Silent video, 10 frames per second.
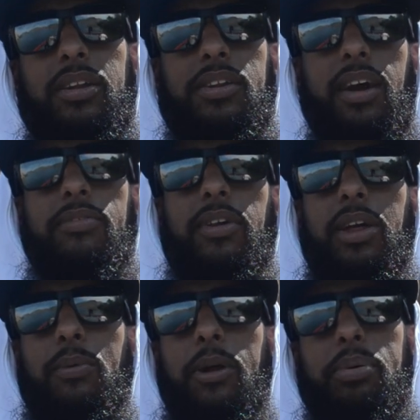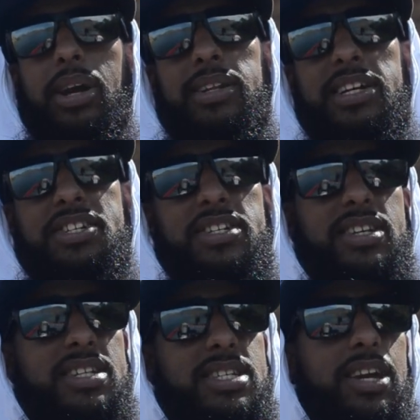definitely want to pay attention to
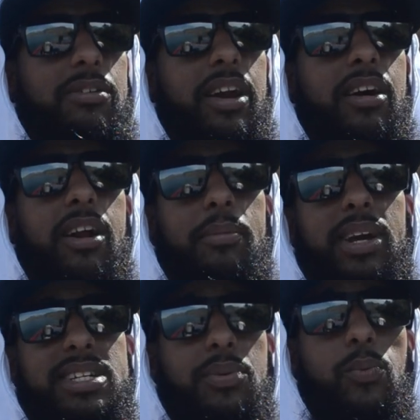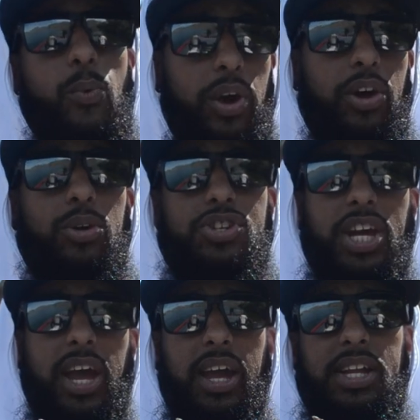the sink rate on it, because it will
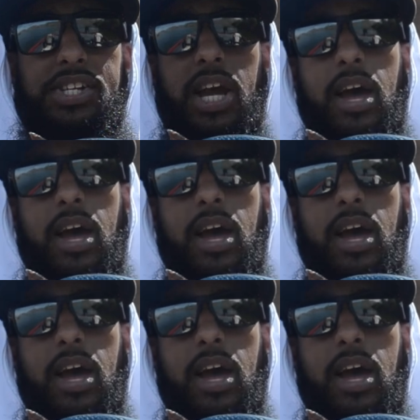change.